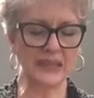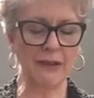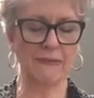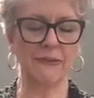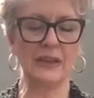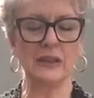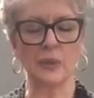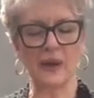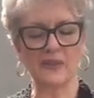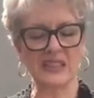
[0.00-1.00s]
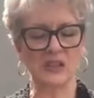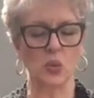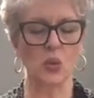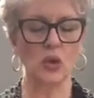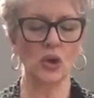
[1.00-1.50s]
and feel the breath
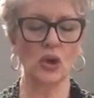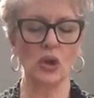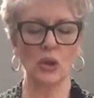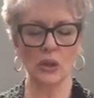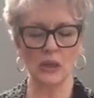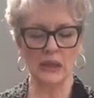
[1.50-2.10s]
swirl